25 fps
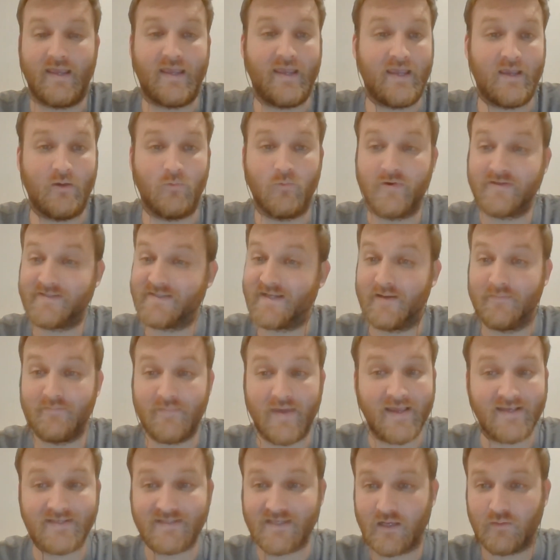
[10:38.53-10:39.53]
was an
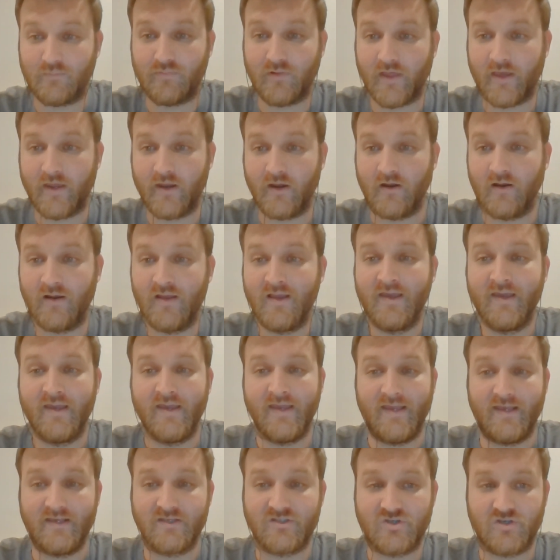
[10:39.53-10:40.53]
amazing player.
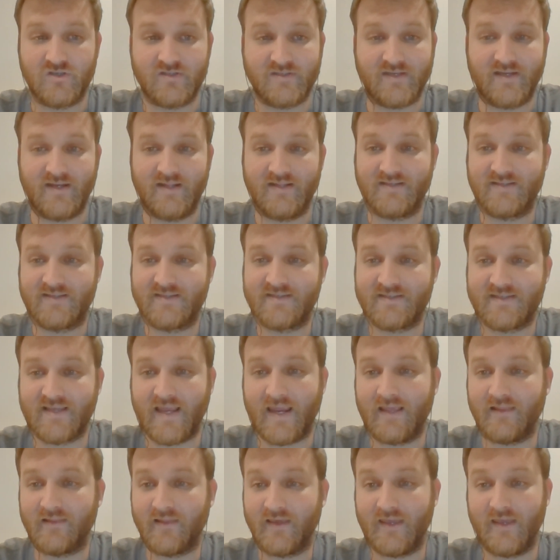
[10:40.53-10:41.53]
It's just an
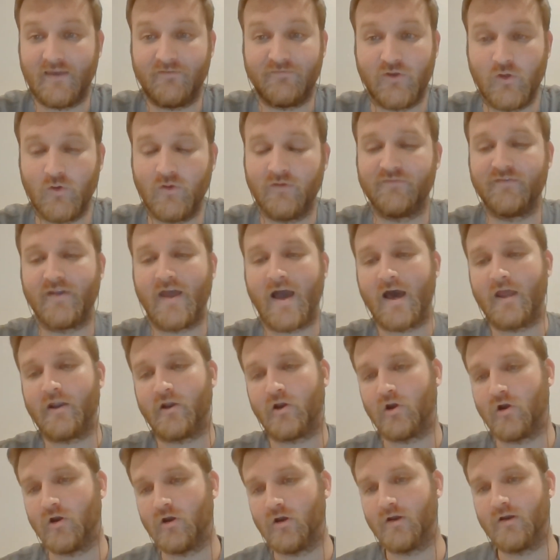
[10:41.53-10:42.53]
insanely... If you have not
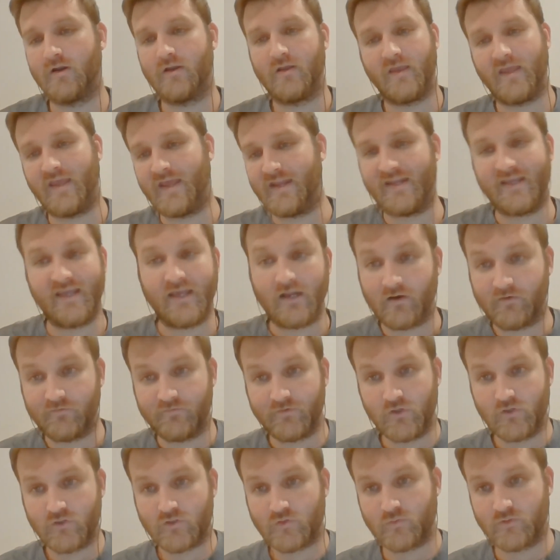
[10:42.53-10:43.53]
heard any
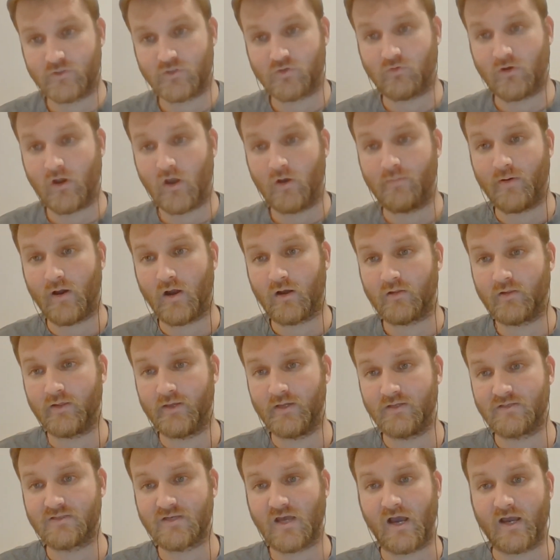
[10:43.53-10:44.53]
interviews with Terrell
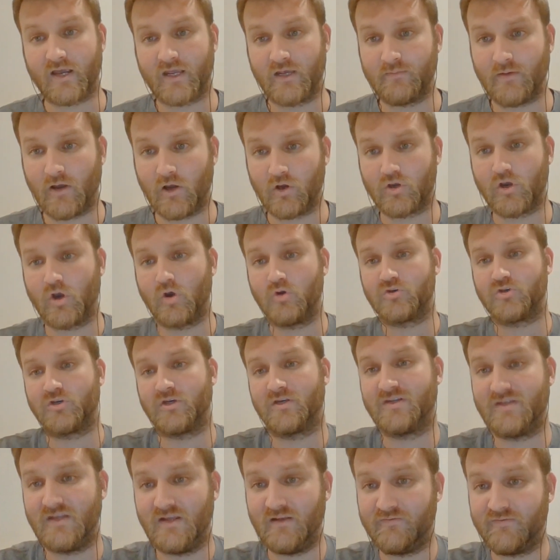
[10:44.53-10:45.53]
Buckley talking about
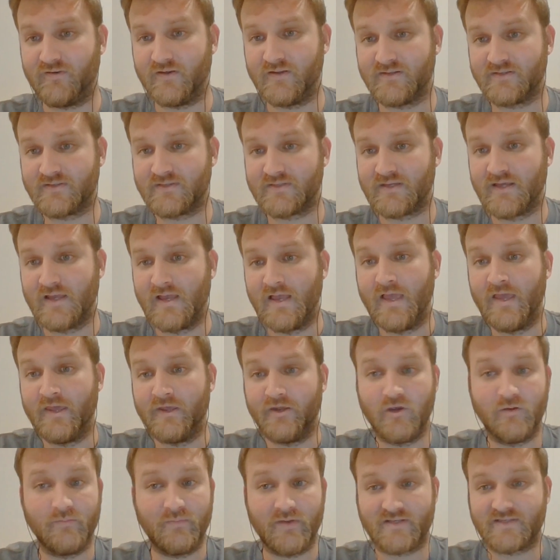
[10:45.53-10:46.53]
coaching defense,
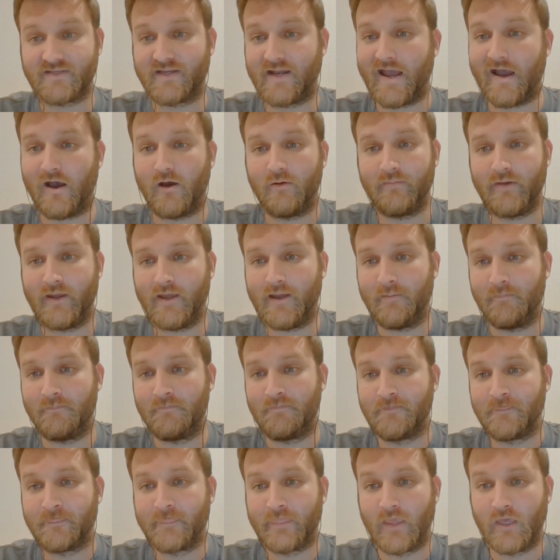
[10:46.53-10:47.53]
you're missing out, man.
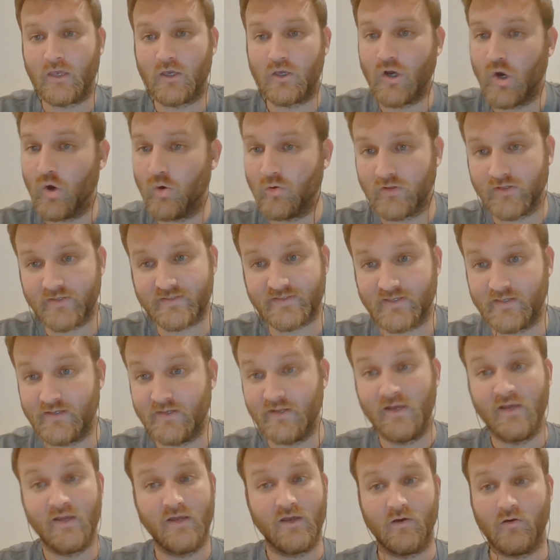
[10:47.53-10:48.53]
Go listen.
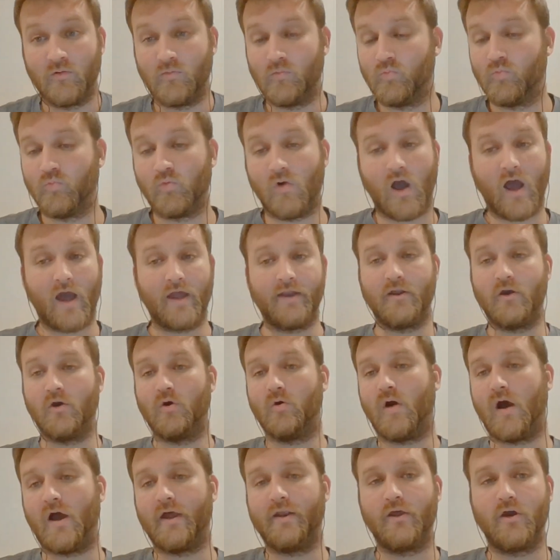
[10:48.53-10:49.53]
I
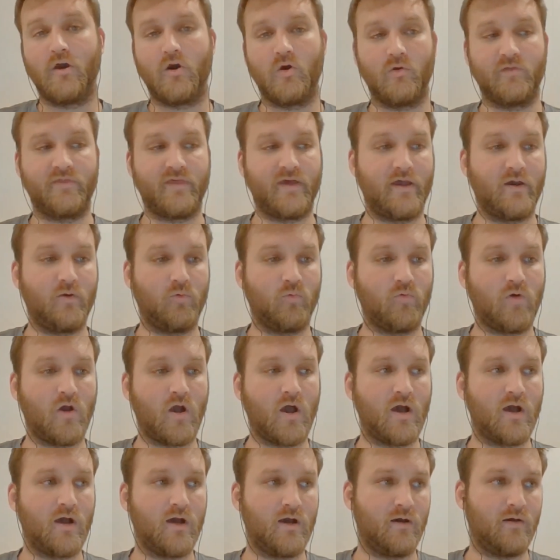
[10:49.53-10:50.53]
know that
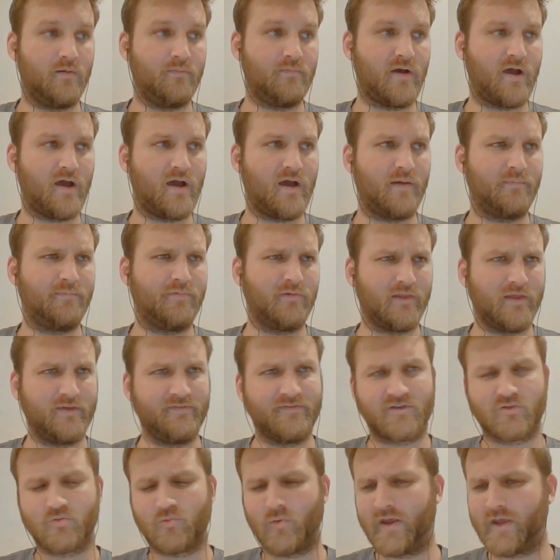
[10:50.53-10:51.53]
I believe
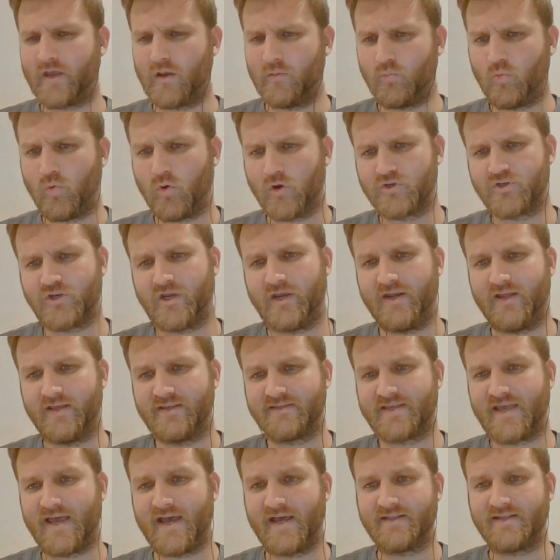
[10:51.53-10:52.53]
it's Wake Up War Chant
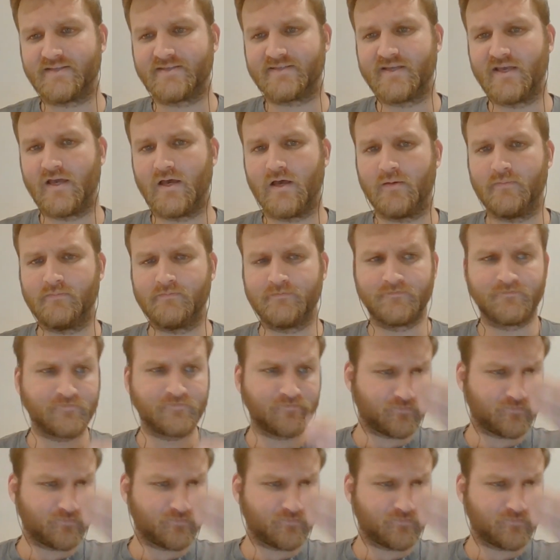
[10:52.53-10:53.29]
has had some.